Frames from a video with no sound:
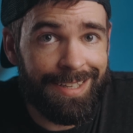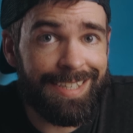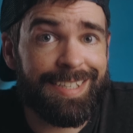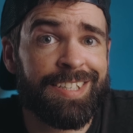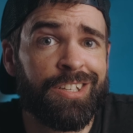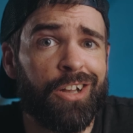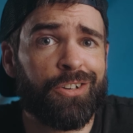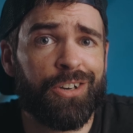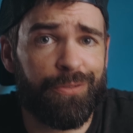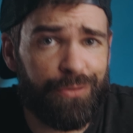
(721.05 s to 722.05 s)
This is
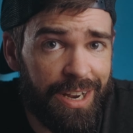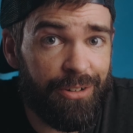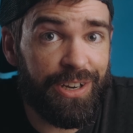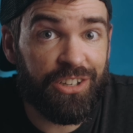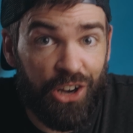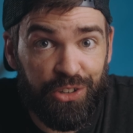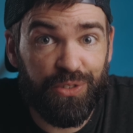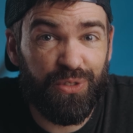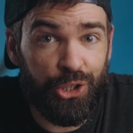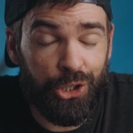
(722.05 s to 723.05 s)
another very
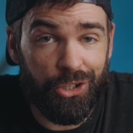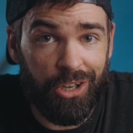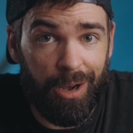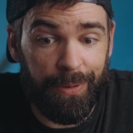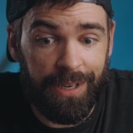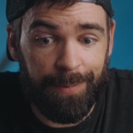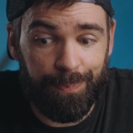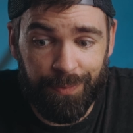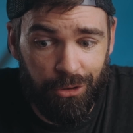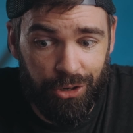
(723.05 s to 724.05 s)
controversial topic.
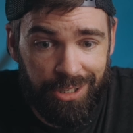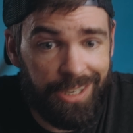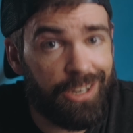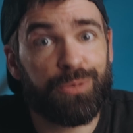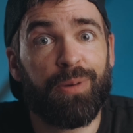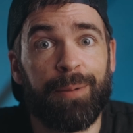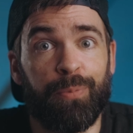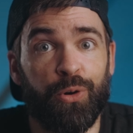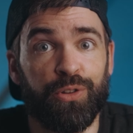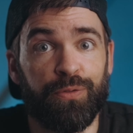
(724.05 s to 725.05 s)
Look, here's my
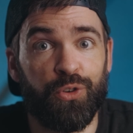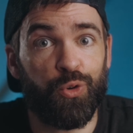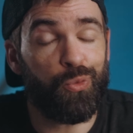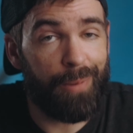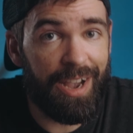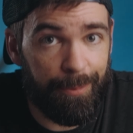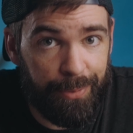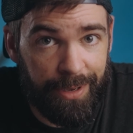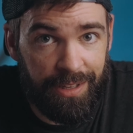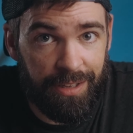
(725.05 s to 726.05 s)
point of view, my
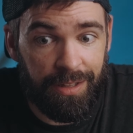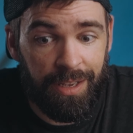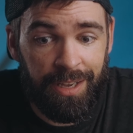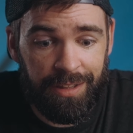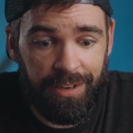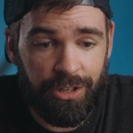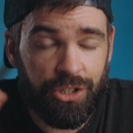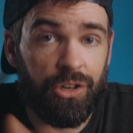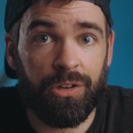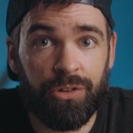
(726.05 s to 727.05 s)
opinion. There's
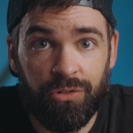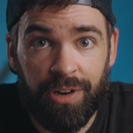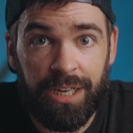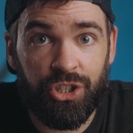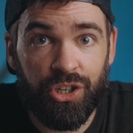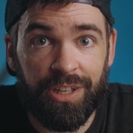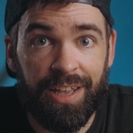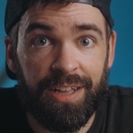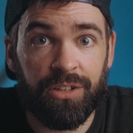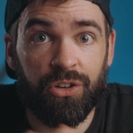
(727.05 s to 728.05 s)
color correction
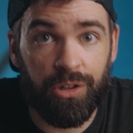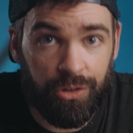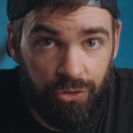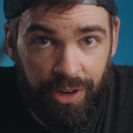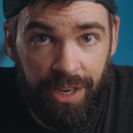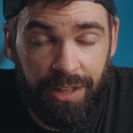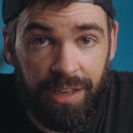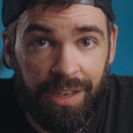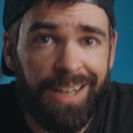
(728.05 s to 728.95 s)
and color grading.